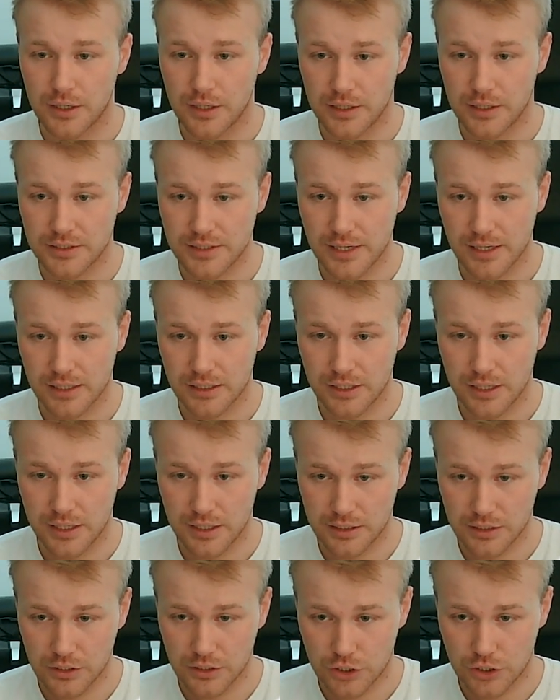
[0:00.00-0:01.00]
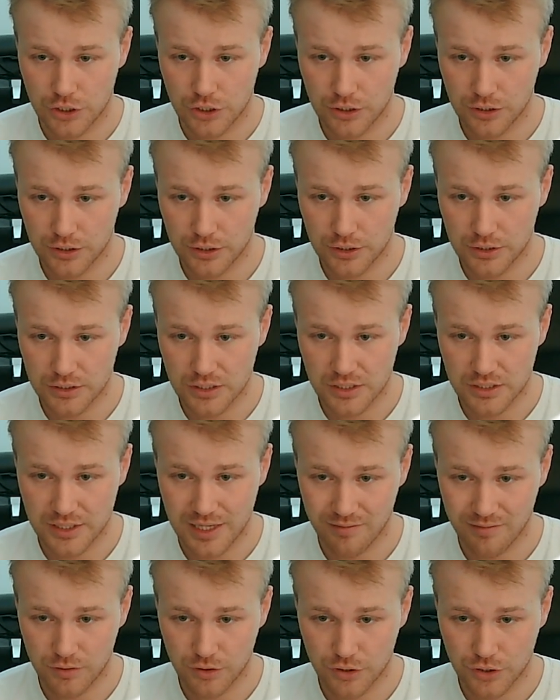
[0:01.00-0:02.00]
Exactly. She is
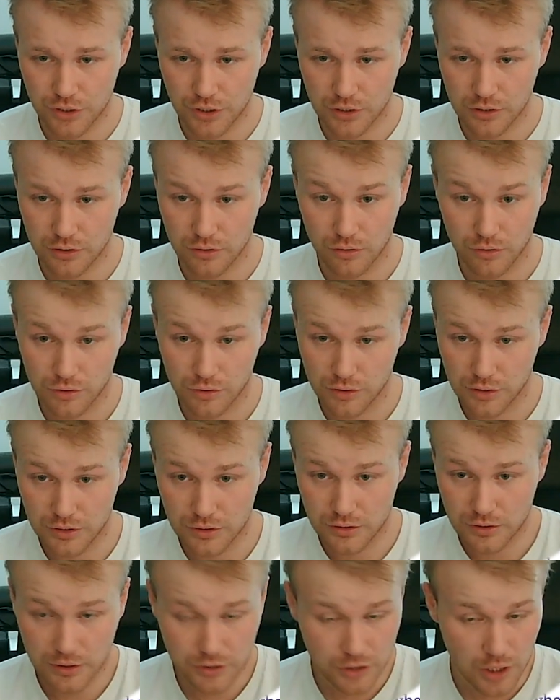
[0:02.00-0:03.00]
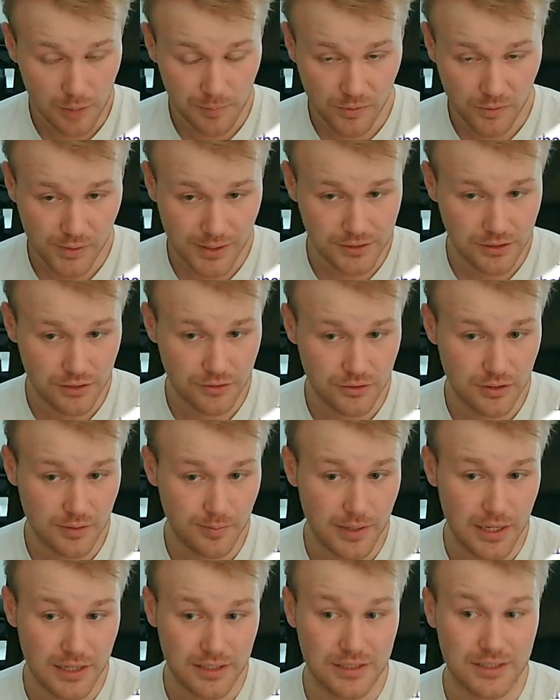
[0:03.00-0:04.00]
establishing, or this copywriter is
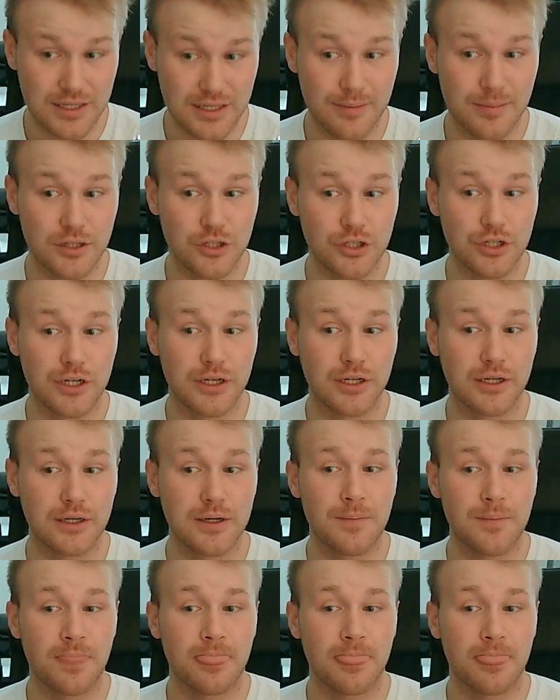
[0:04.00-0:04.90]
establishing